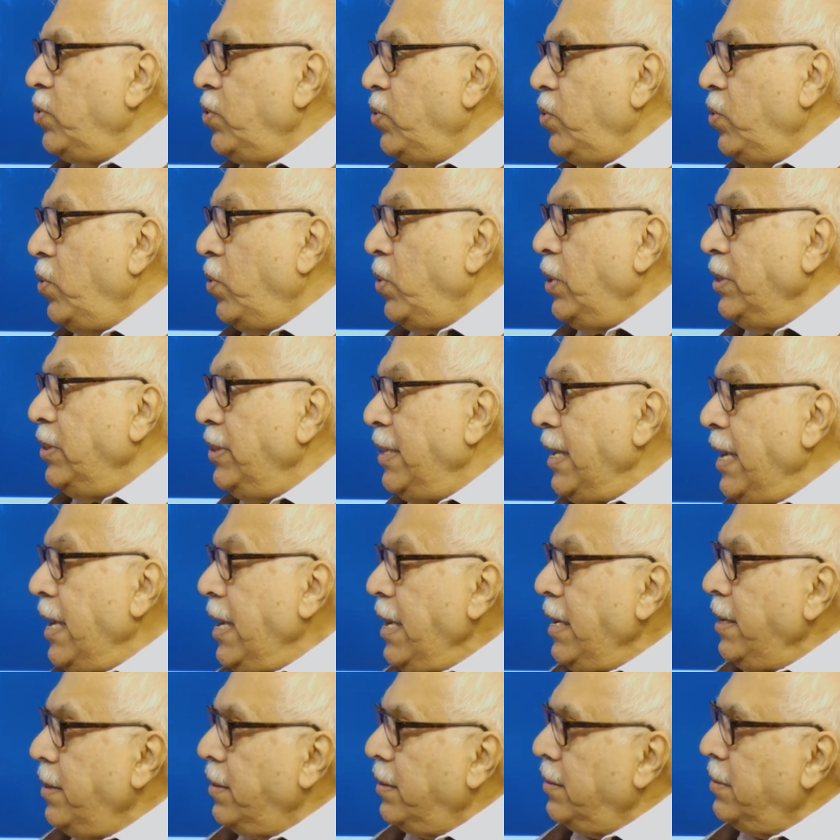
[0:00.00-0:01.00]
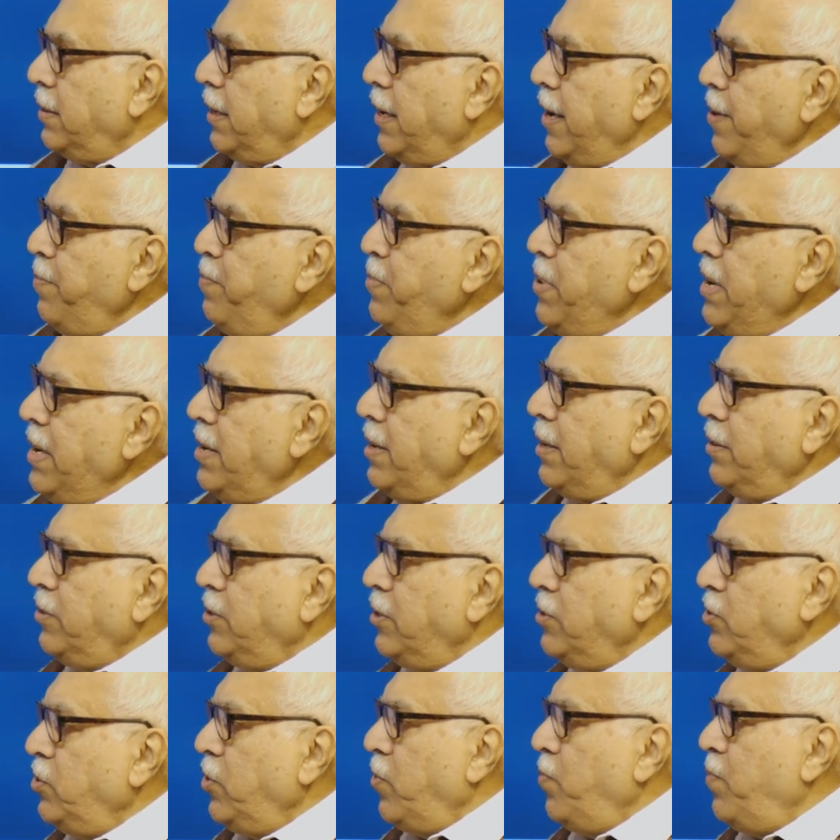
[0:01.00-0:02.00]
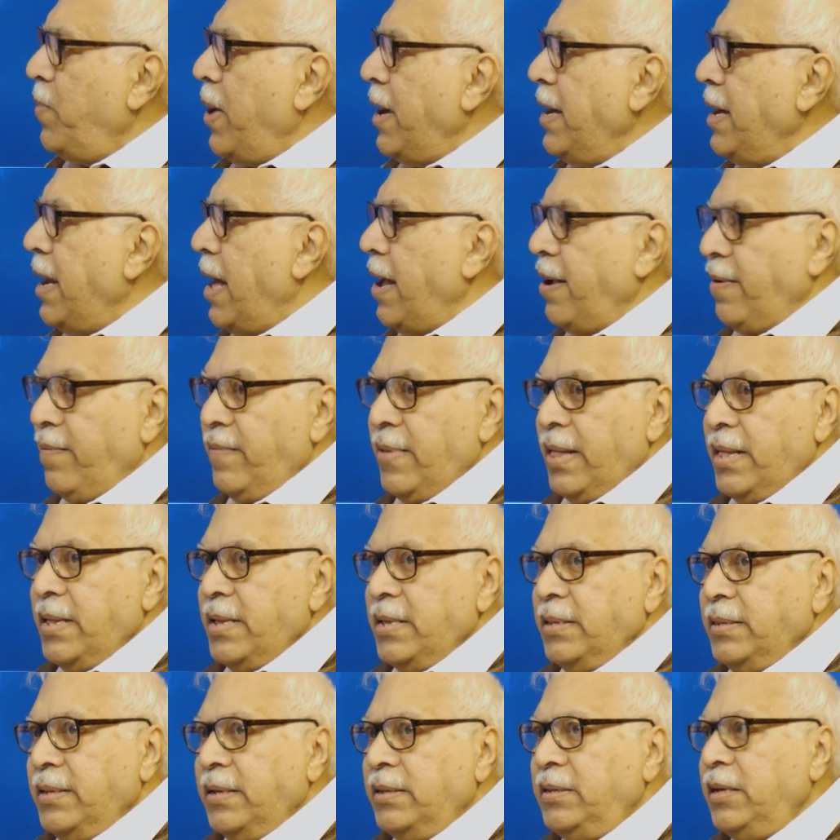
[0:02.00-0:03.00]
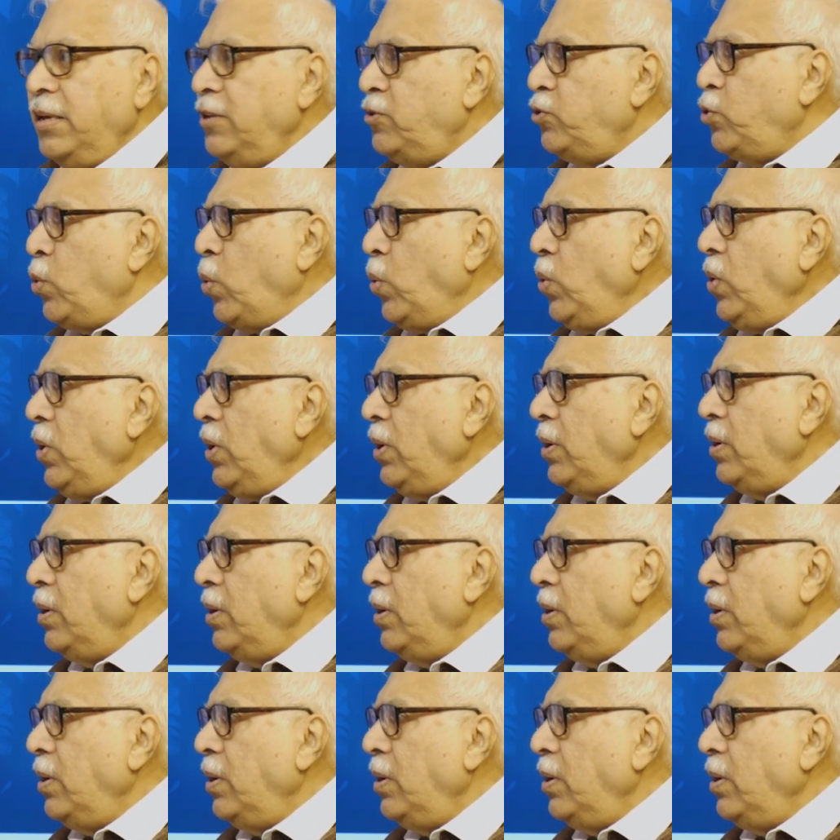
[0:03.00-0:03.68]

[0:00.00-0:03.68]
So they gave me lessons of my life. They say, school?